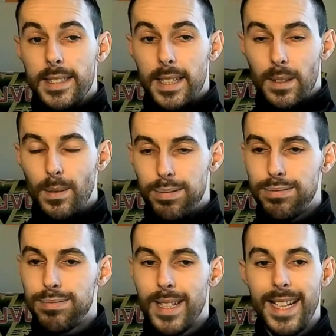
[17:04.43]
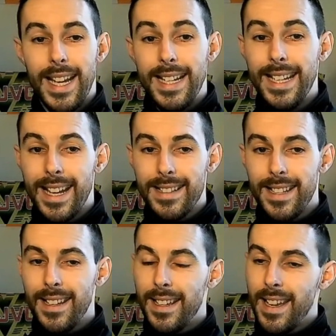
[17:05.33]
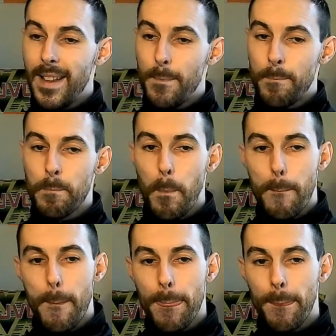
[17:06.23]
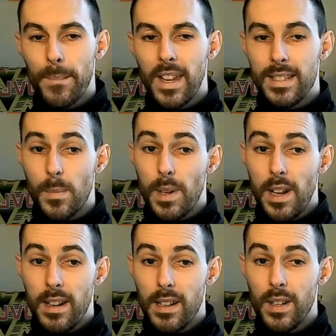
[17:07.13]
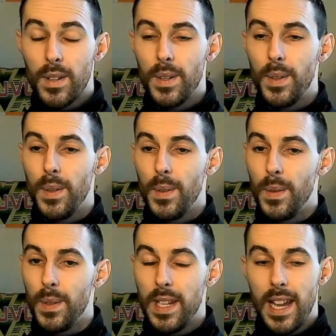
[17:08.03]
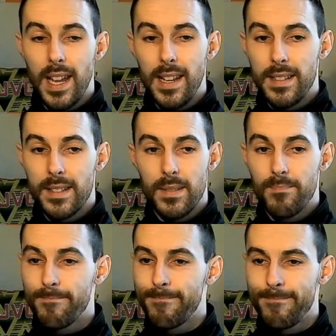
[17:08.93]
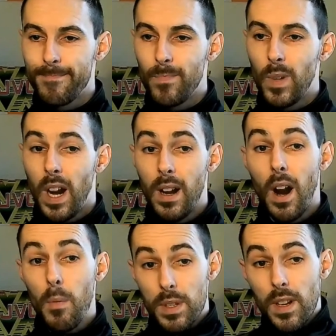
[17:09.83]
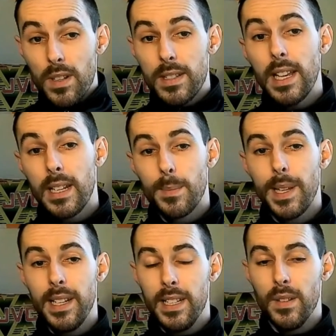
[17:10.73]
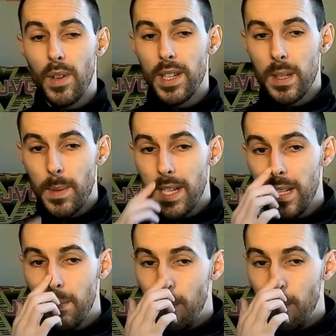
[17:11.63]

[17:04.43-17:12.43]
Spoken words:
Now, Eddie Nketiah, again, it's a player who, is, I was going to say completely divided opinion,